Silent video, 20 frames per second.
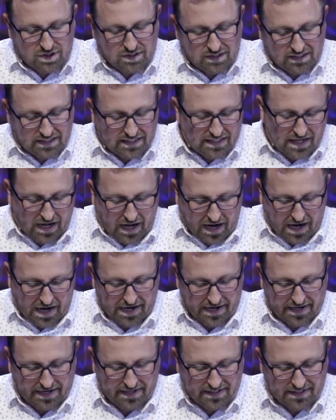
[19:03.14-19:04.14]

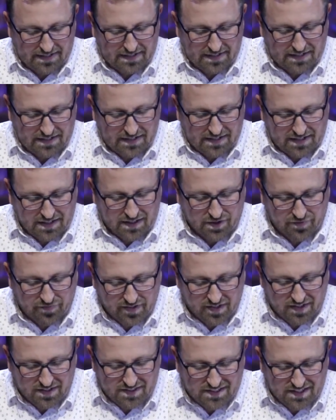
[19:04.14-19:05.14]
Lehi, the
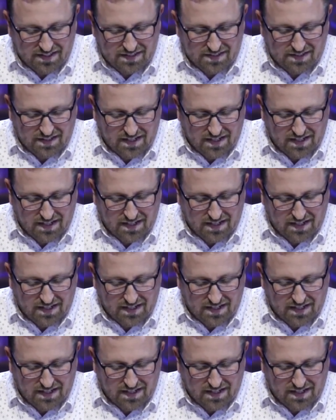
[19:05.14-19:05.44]
Philistines